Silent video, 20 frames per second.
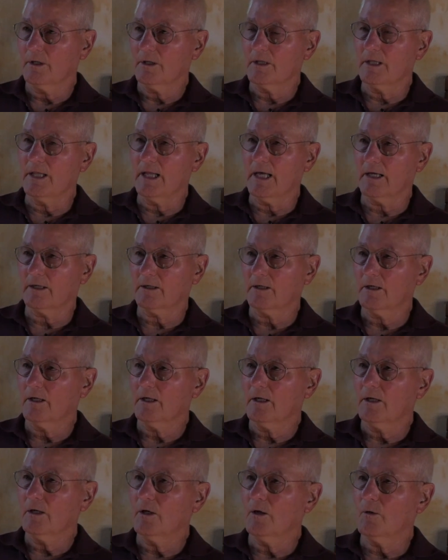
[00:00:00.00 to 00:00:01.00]

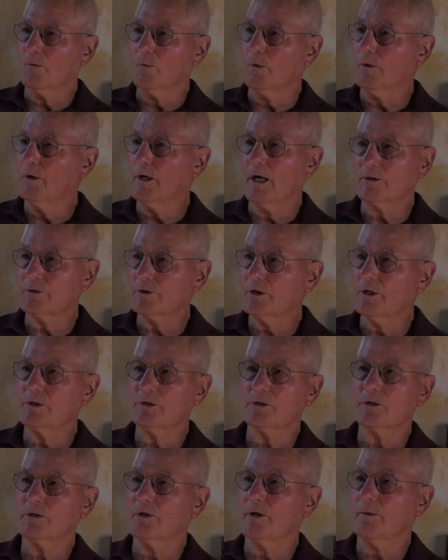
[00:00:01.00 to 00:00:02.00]
that we're not
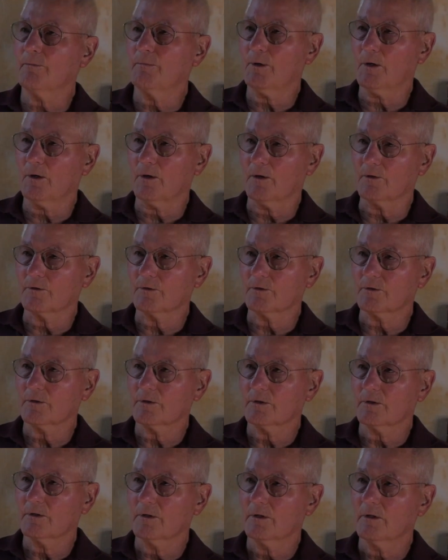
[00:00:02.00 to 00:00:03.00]
changing the appearance.
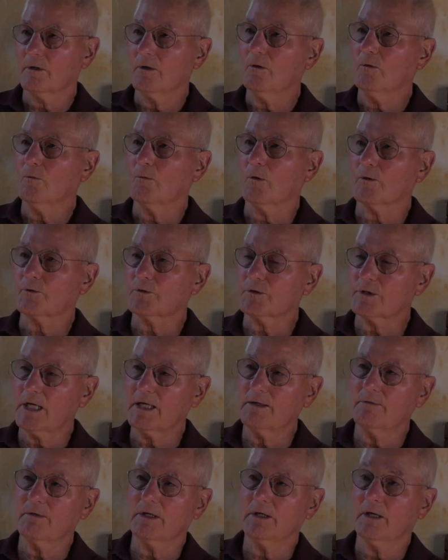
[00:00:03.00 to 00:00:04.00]
We're
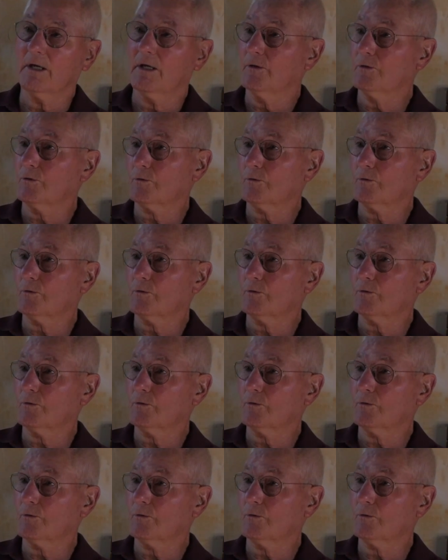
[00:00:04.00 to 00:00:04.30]
saving a